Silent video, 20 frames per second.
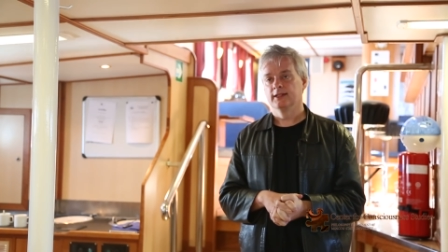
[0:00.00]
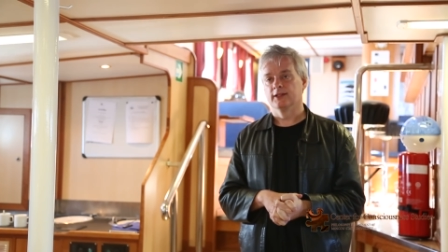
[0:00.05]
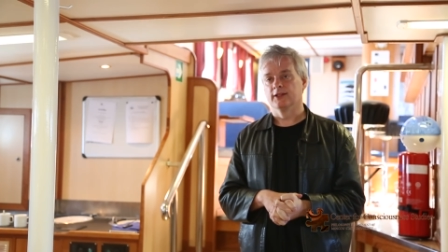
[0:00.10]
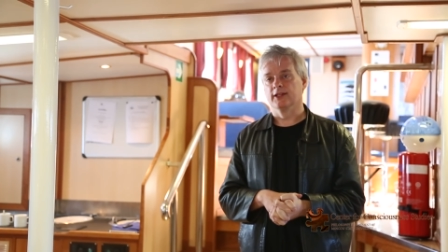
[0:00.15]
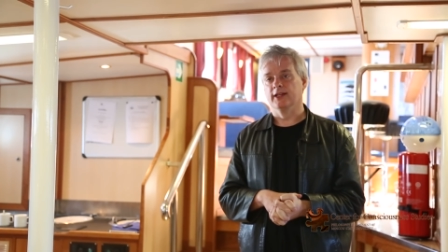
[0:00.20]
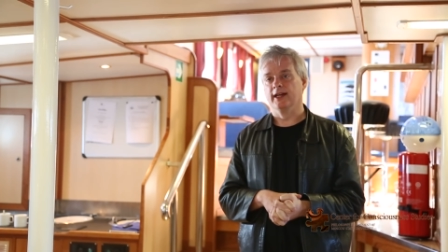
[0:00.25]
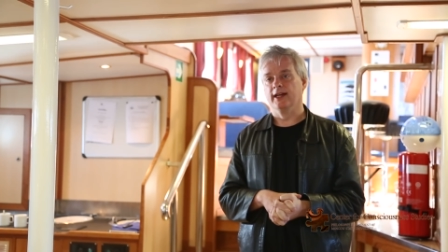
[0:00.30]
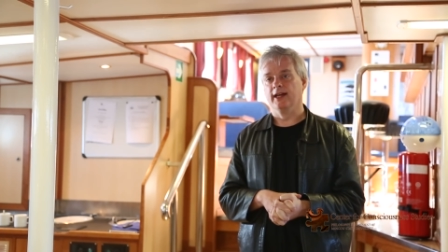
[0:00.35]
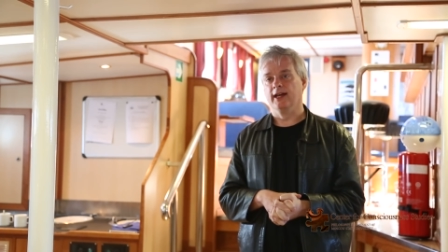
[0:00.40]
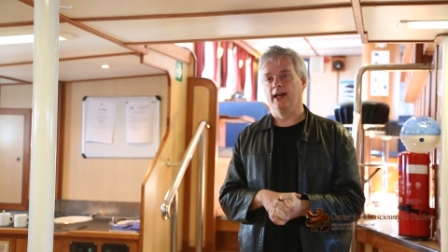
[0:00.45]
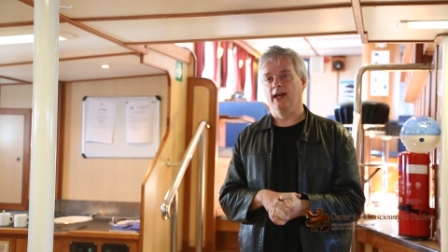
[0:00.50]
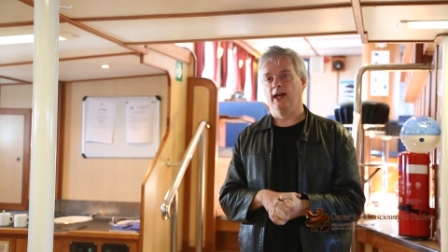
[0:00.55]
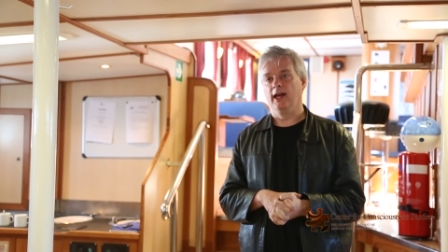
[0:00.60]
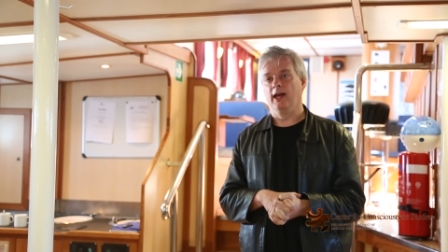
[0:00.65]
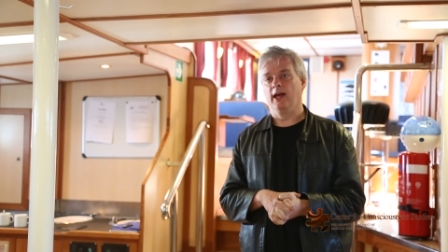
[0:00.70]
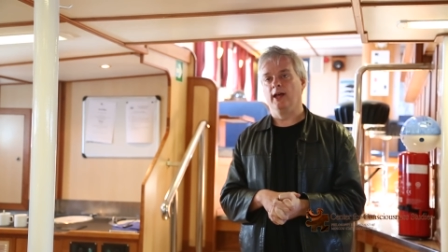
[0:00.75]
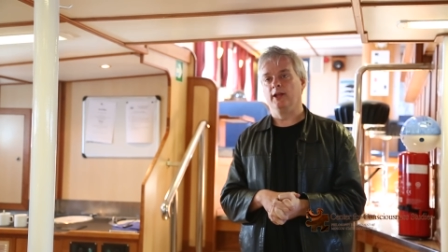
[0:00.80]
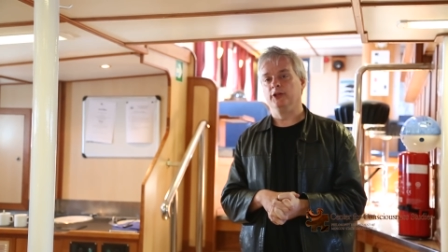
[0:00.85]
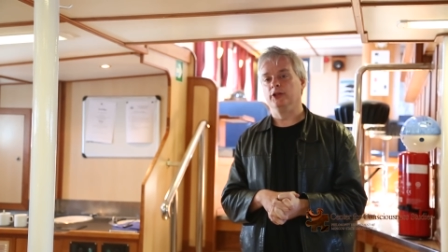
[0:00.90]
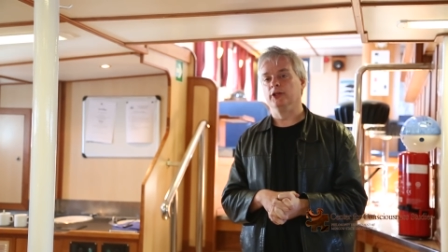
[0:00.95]

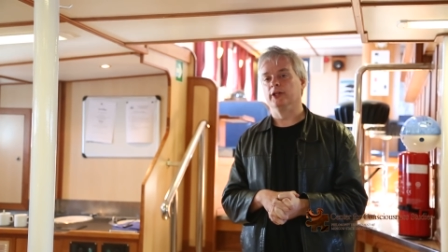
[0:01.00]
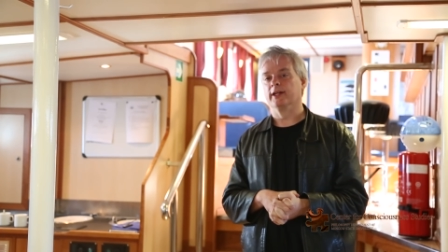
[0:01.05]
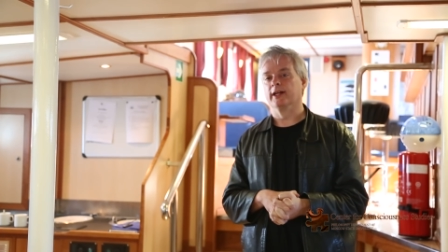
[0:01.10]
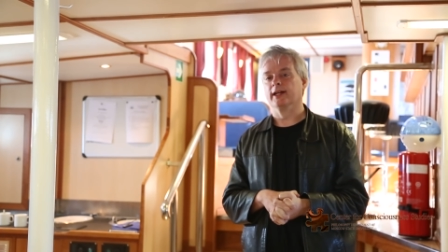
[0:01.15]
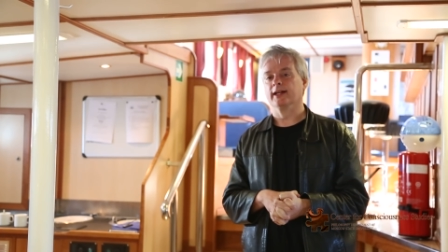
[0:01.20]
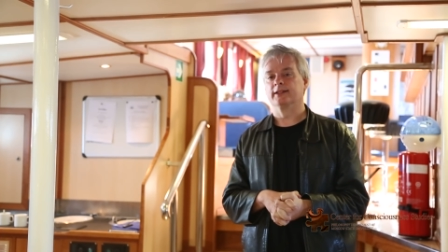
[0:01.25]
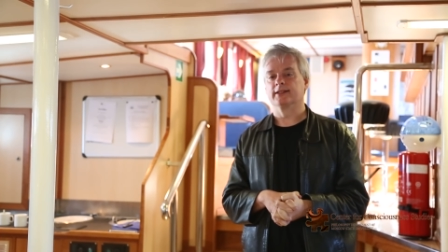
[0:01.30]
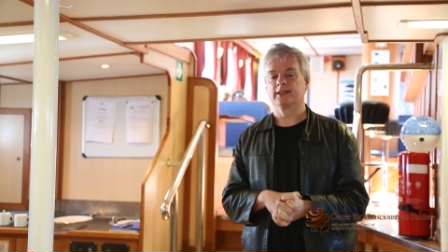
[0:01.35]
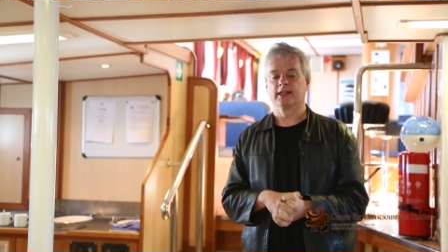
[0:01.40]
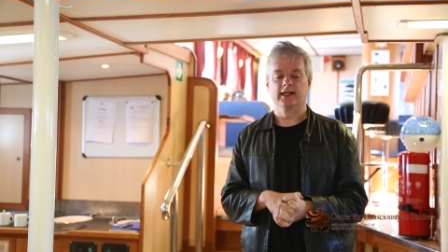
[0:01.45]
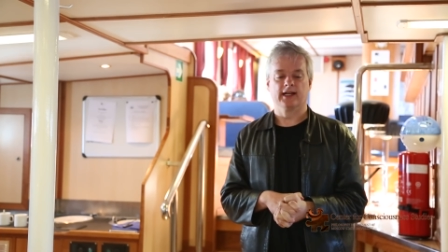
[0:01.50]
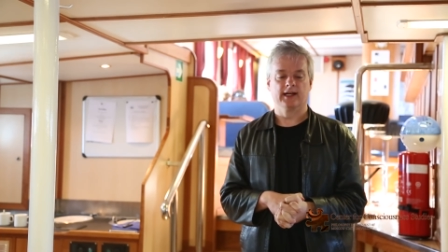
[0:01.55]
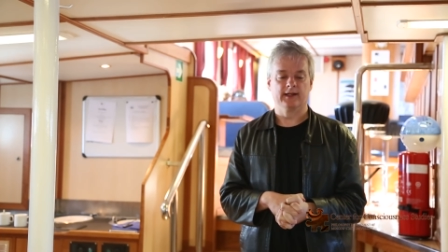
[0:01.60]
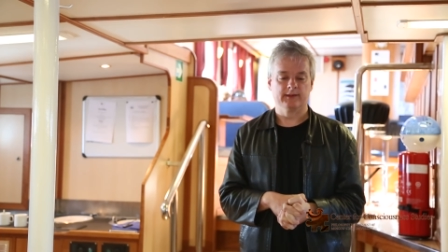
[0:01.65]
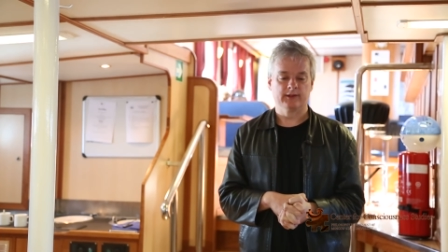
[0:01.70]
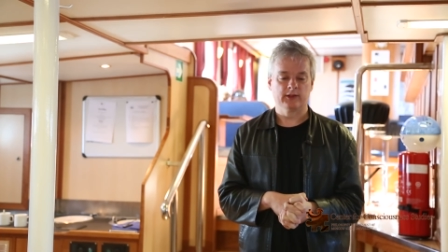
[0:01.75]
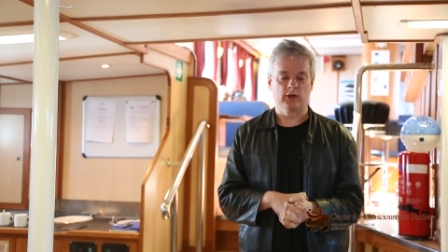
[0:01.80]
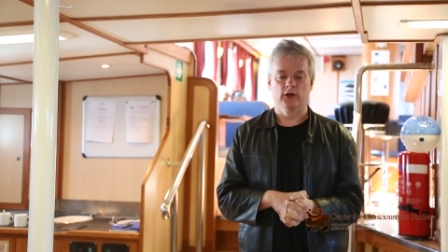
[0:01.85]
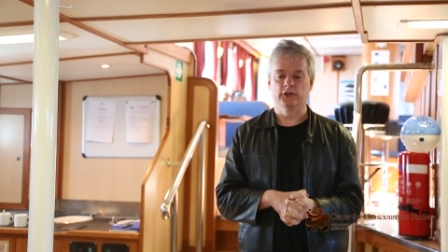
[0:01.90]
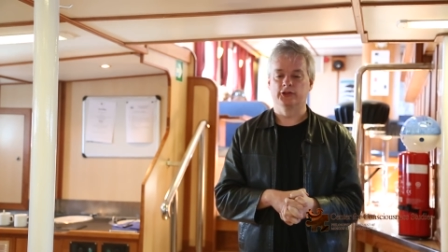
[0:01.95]
then you get
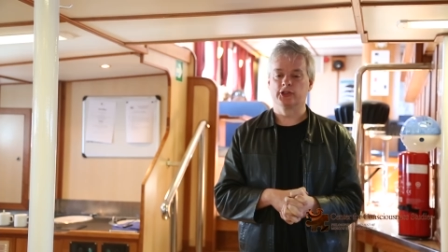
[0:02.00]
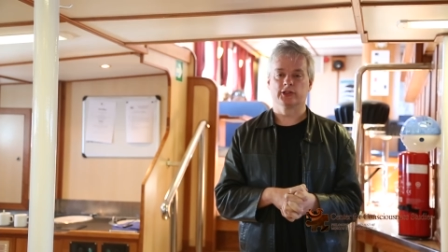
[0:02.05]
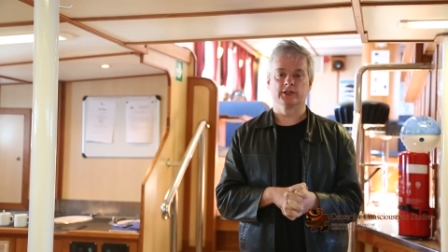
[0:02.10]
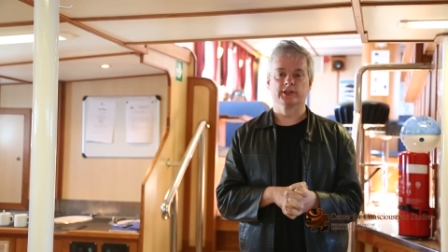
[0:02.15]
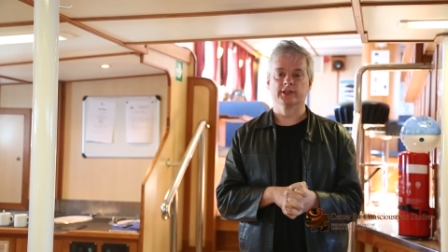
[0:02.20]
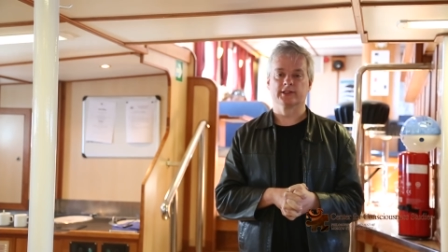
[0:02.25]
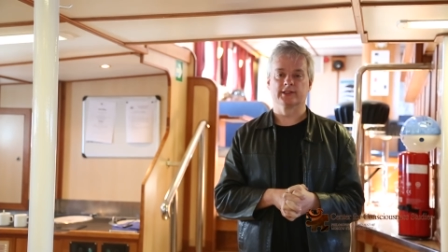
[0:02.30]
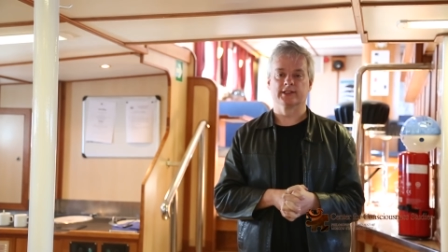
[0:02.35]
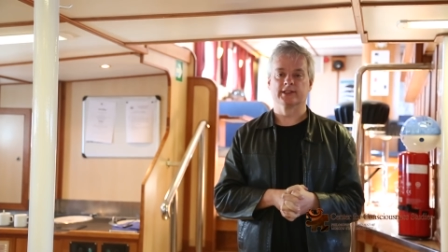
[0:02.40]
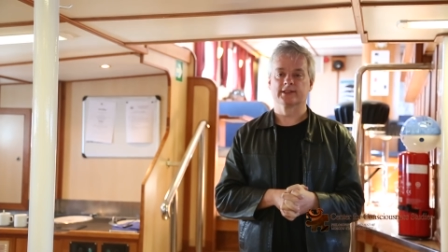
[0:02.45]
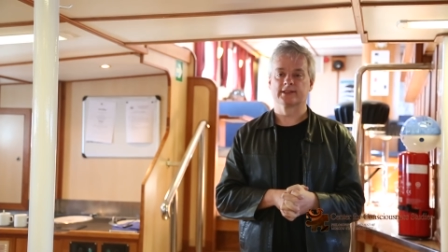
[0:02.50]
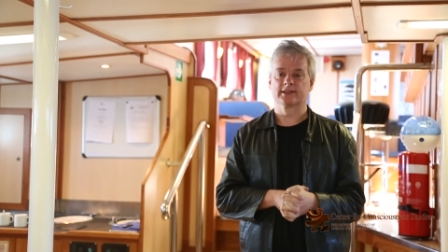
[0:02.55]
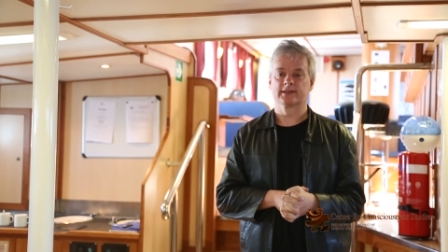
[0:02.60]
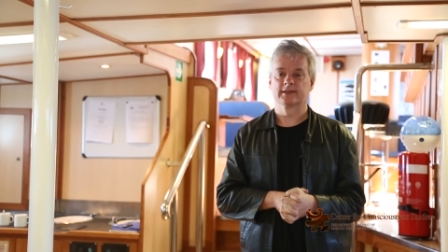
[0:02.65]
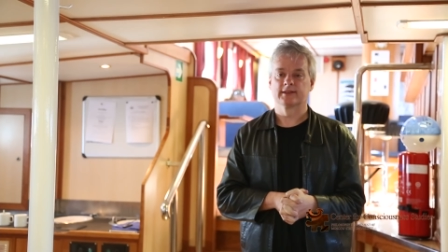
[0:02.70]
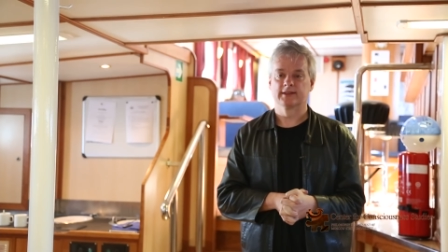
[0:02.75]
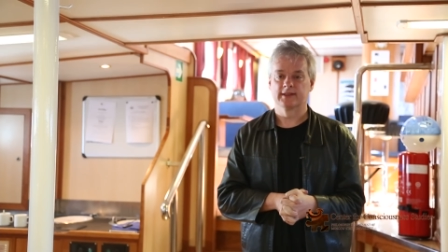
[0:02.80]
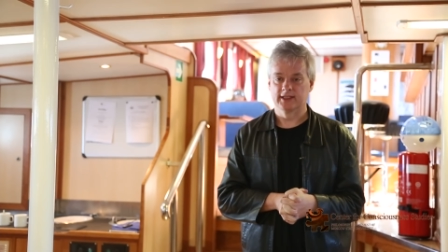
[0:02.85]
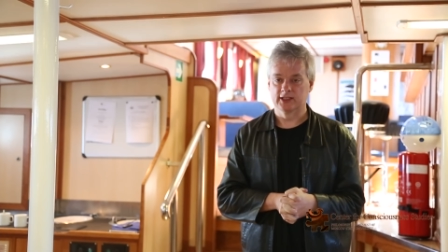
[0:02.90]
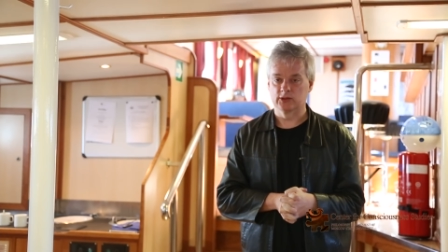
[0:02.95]
consciousness
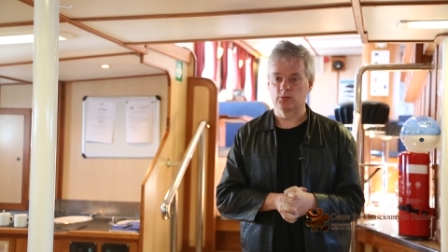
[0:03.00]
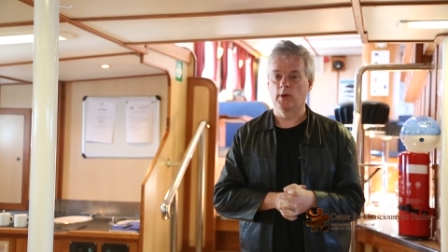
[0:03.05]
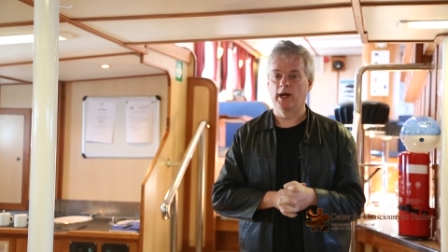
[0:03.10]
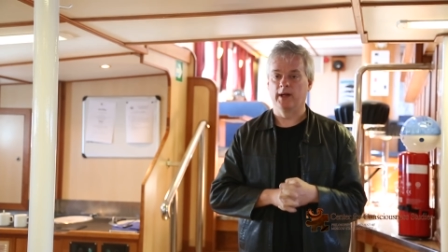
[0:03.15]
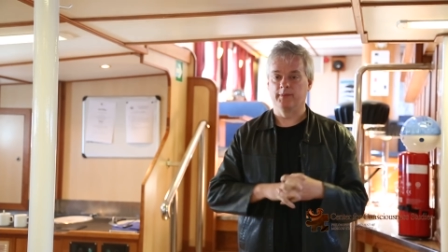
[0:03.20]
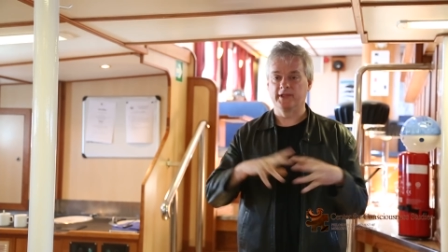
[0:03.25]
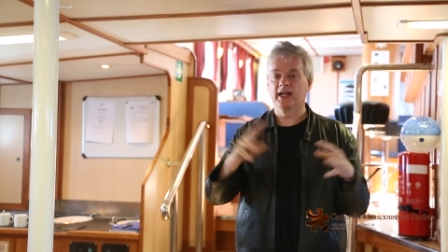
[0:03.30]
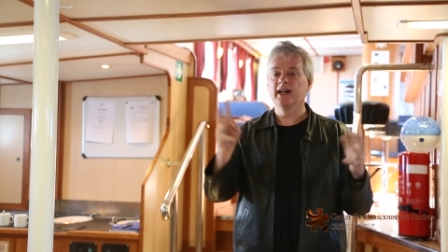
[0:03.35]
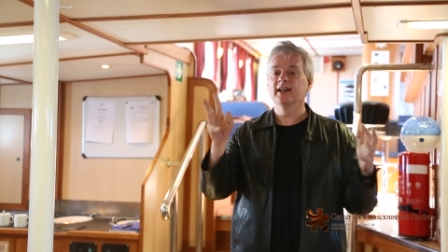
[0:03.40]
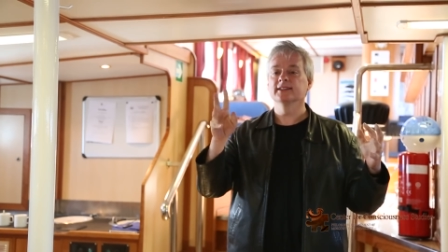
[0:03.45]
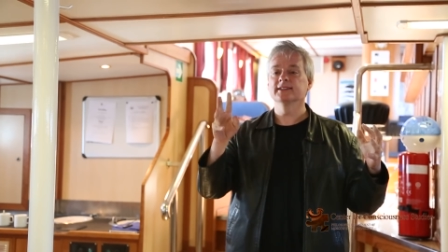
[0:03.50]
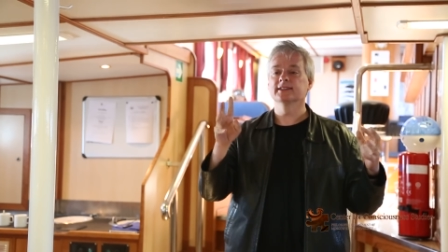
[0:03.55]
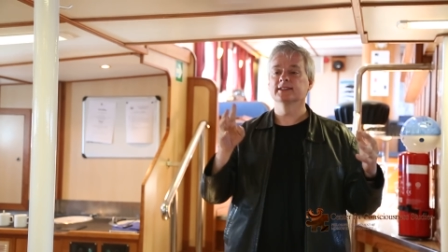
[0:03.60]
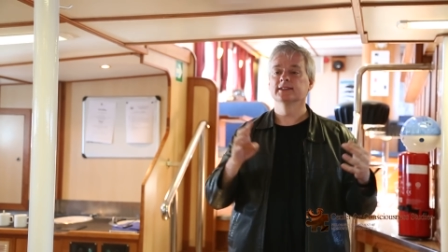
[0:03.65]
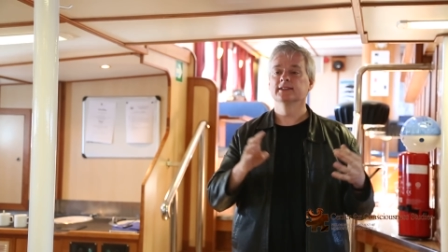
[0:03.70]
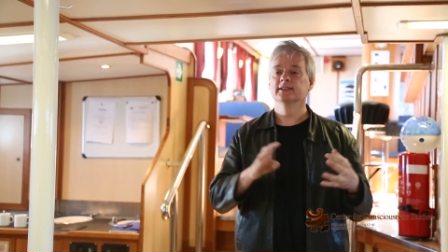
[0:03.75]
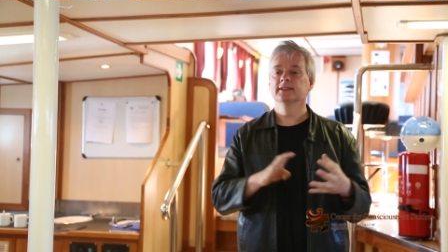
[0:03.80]
is wiped out.